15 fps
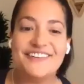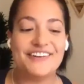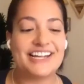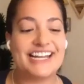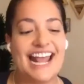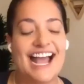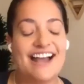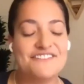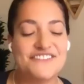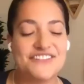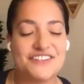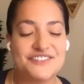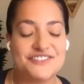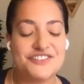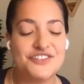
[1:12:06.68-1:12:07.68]
We're going to have
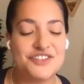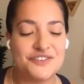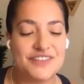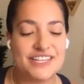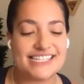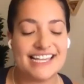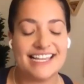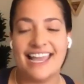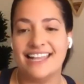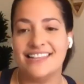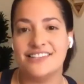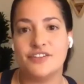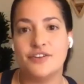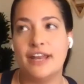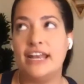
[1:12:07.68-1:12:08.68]
to do this again
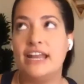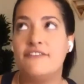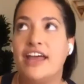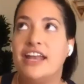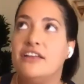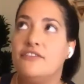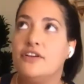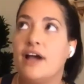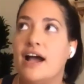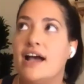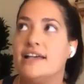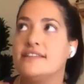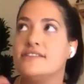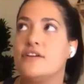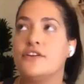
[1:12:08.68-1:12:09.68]
soon. And if any of you
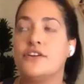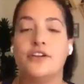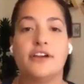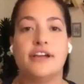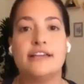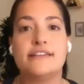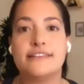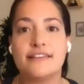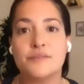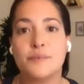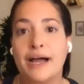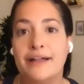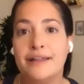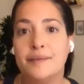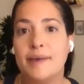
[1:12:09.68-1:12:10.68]
guys are curious as
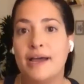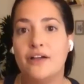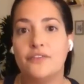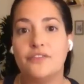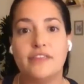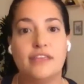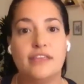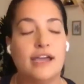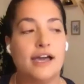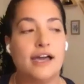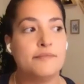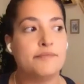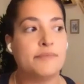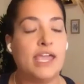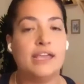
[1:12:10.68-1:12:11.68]
well about the
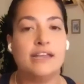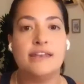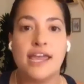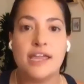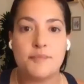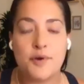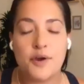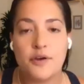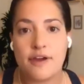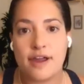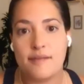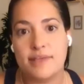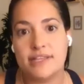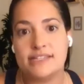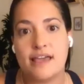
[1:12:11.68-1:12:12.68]
Ignite
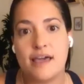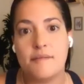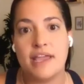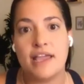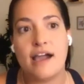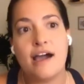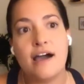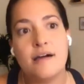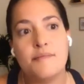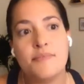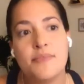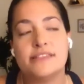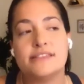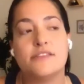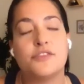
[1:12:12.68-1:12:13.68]
program that's coming up,
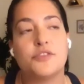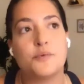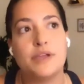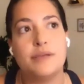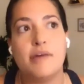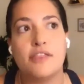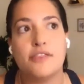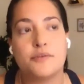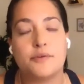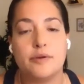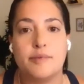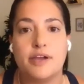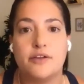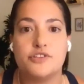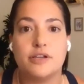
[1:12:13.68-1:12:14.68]
it's a 3-month
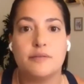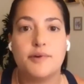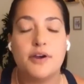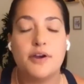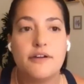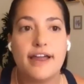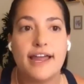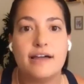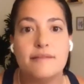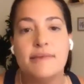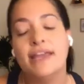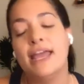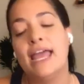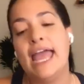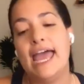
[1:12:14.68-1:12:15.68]
group coaching program.
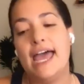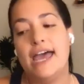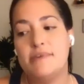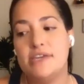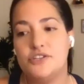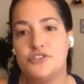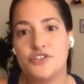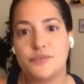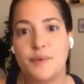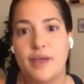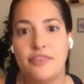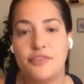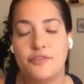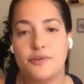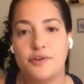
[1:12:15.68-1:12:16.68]
Emmy just
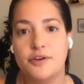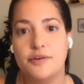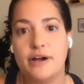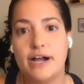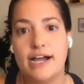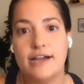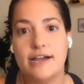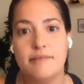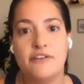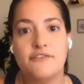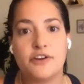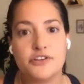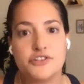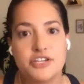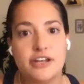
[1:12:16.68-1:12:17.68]
went through a
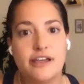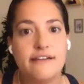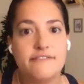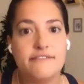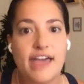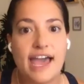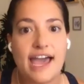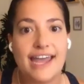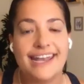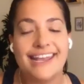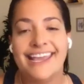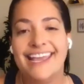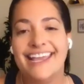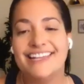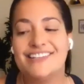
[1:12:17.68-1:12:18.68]
version of that.
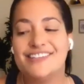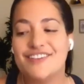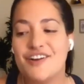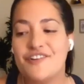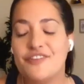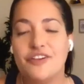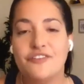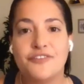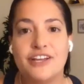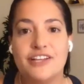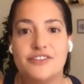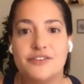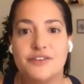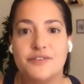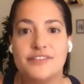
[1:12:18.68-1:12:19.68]
And so feel free
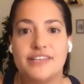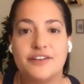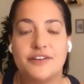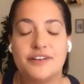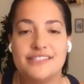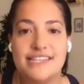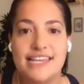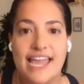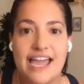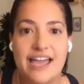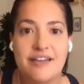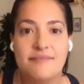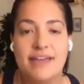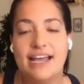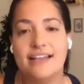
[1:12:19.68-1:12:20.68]
to send her a
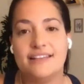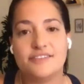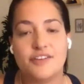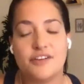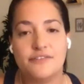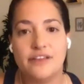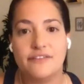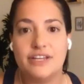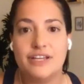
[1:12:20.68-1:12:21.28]
DM, ask her if you have any